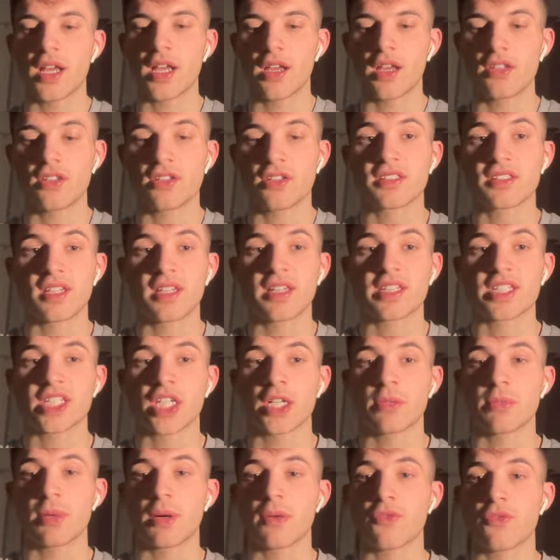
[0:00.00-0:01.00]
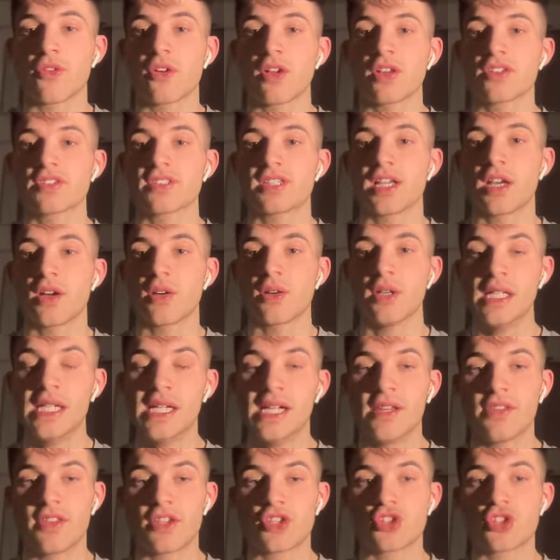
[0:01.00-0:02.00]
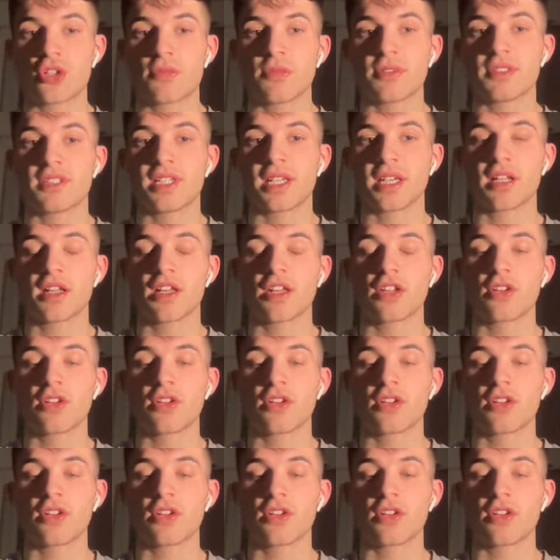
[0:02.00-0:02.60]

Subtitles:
You could say the same about France now, this year in particular.